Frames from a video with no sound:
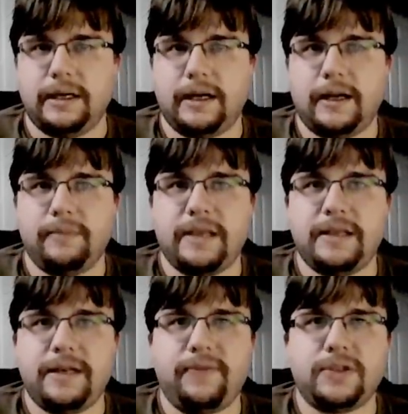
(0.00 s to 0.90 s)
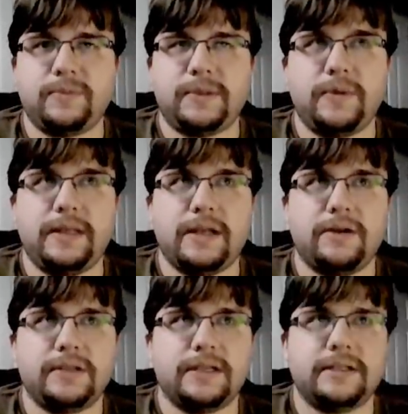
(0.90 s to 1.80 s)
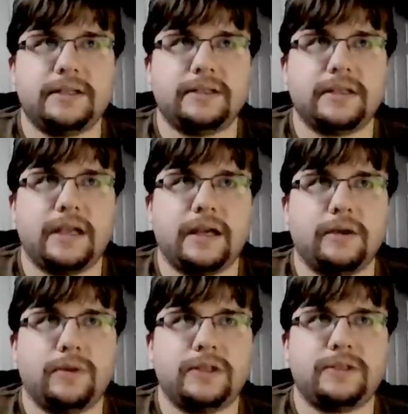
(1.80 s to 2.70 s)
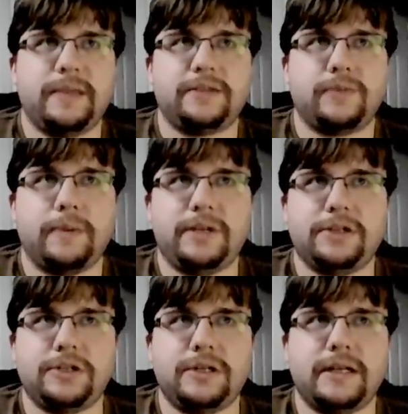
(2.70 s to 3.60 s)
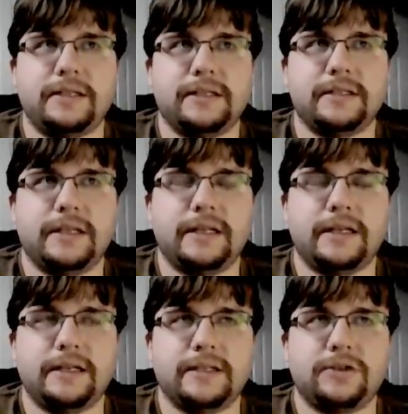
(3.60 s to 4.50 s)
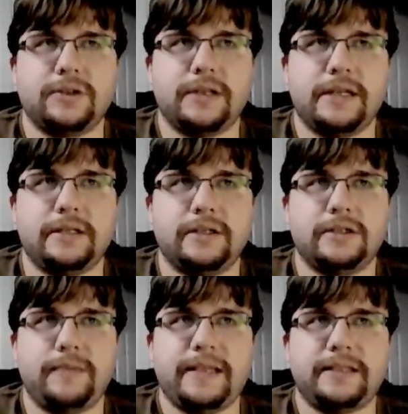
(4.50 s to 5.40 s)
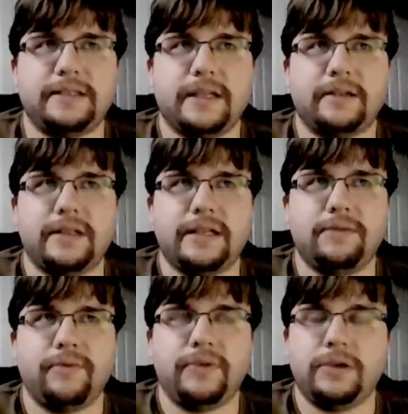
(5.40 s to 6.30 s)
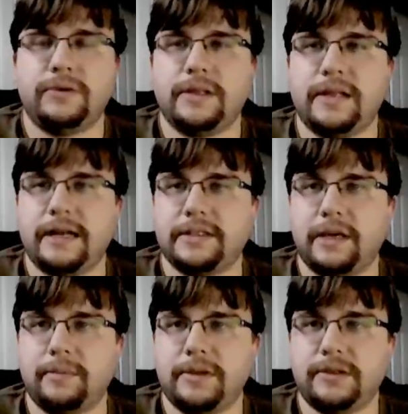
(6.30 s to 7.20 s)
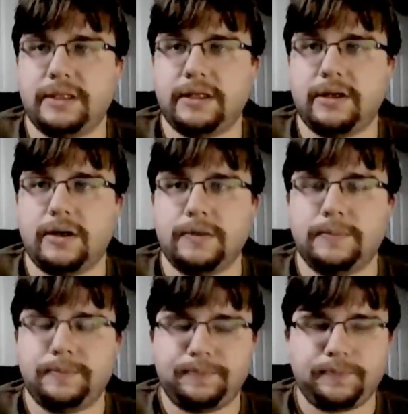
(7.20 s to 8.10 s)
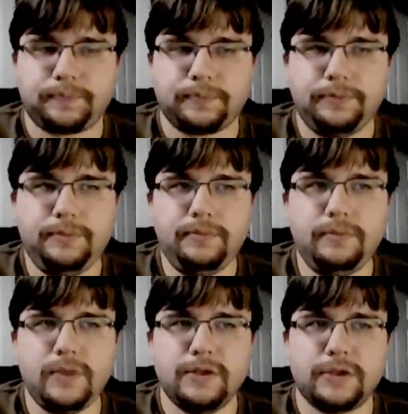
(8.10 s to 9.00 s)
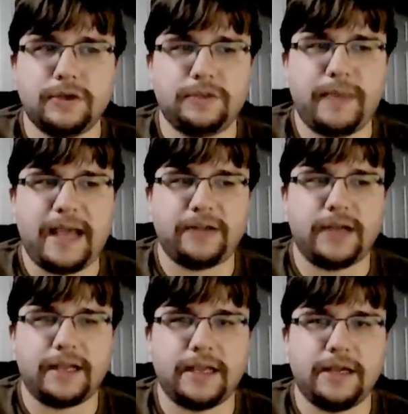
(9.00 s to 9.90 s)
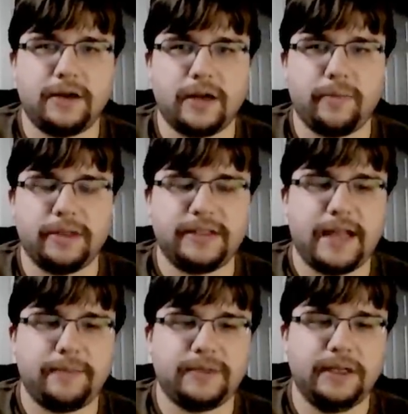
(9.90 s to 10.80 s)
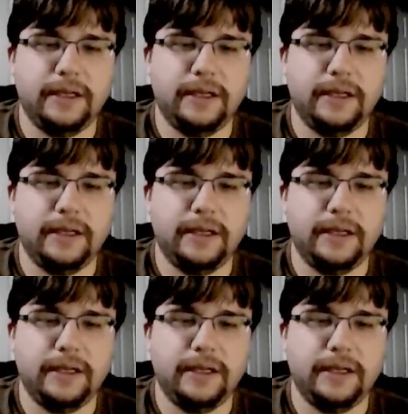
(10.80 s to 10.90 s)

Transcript: And the difference between those is what spaced repetition does is it essentially spaces out the review to the next time that you see the card. So just backtracking here a couple of steps.